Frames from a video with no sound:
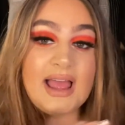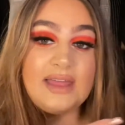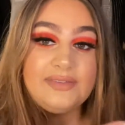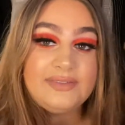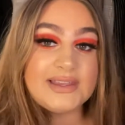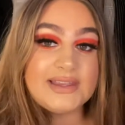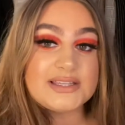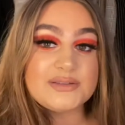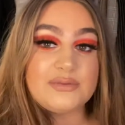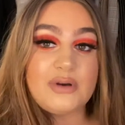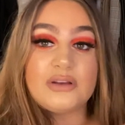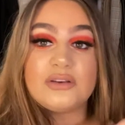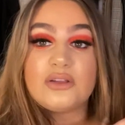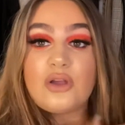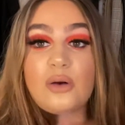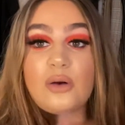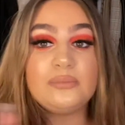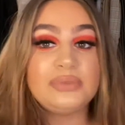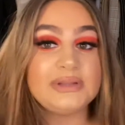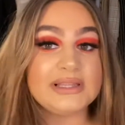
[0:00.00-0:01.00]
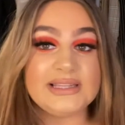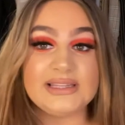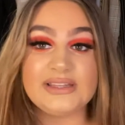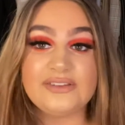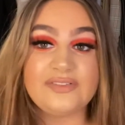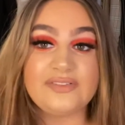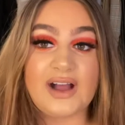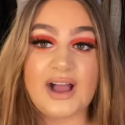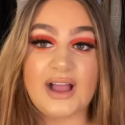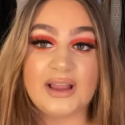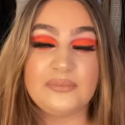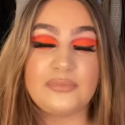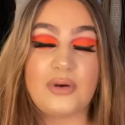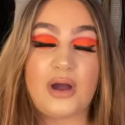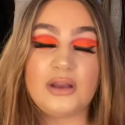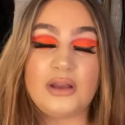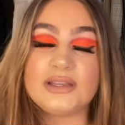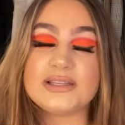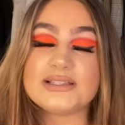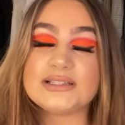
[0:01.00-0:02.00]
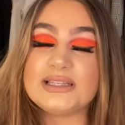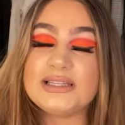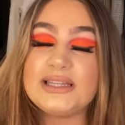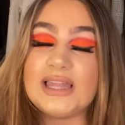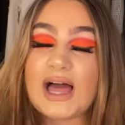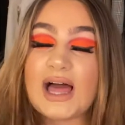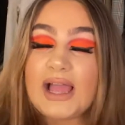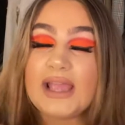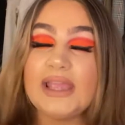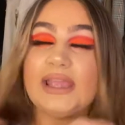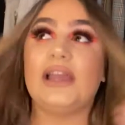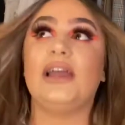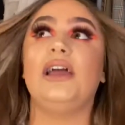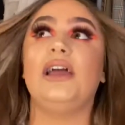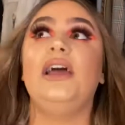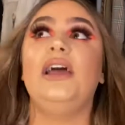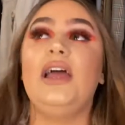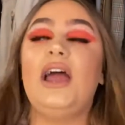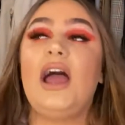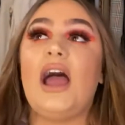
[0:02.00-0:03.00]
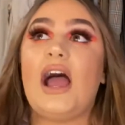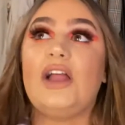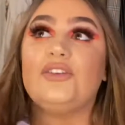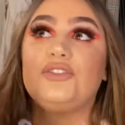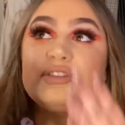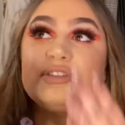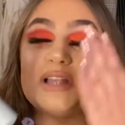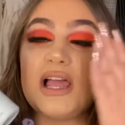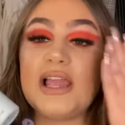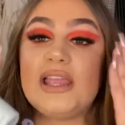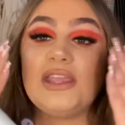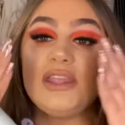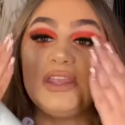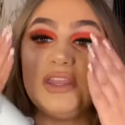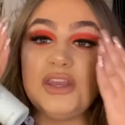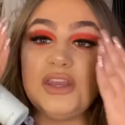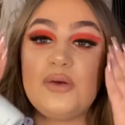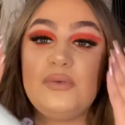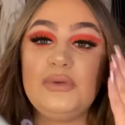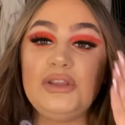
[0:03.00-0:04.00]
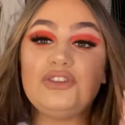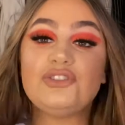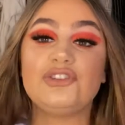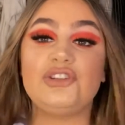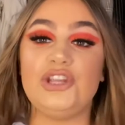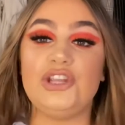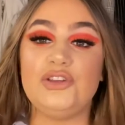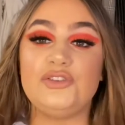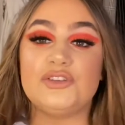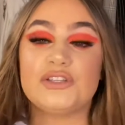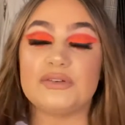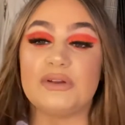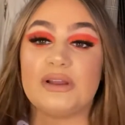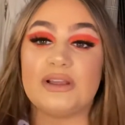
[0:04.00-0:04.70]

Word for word: This one, completely fine. But honestly, like, I just, like, you know, we just used to it.